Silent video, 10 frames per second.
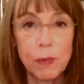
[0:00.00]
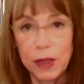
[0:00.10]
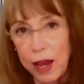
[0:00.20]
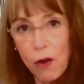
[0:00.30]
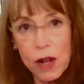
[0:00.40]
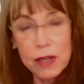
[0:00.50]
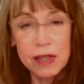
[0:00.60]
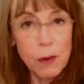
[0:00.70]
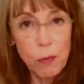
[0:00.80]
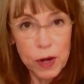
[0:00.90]
but they're on
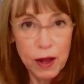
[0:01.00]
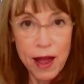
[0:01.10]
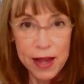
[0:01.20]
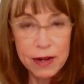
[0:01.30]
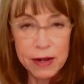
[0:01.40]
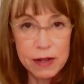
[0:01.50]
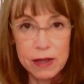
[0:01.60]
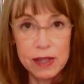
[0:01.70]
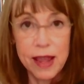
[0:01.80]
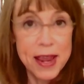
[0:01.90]
separate continents.
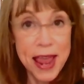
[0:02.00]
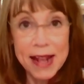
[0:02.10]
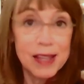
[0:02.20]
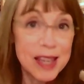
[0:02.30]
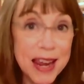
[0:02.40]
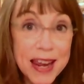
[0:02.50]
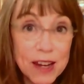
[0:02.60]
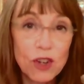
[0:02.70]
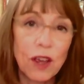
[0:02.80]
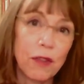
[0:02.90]
They can't see
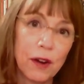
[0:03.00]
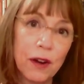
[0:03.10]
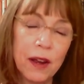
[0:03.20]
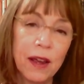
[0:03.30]
each other.